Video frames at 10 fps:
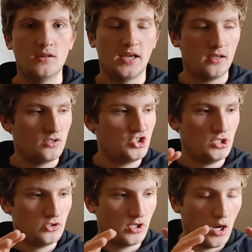Like,
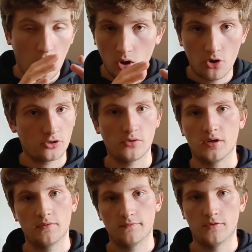children are
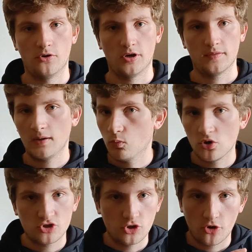hungry for learning. They
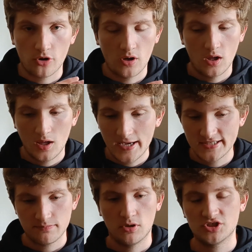want to learn
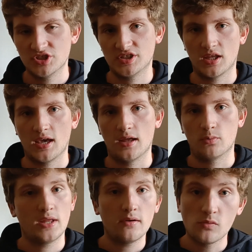as much as they can
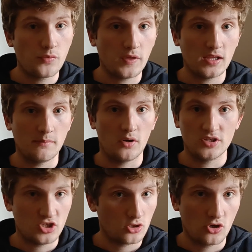without even thinking about it.
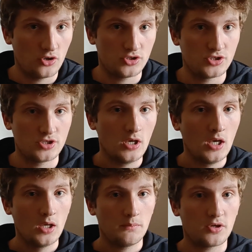It's unconscious
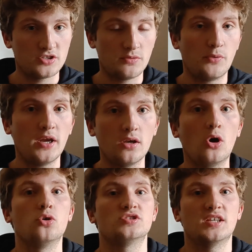because the brain
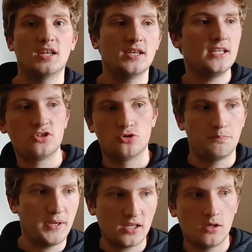knows that they need to
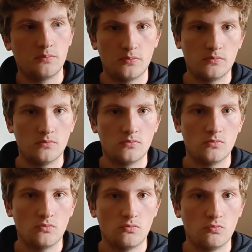pick up
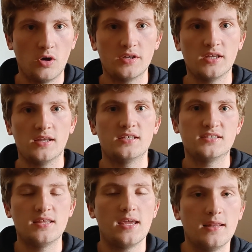what
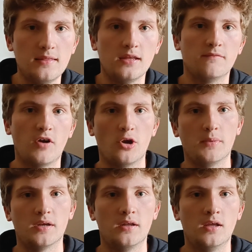is in the
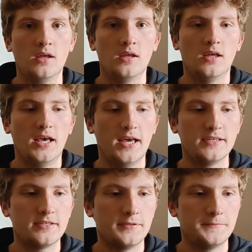environment.
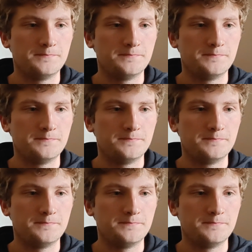And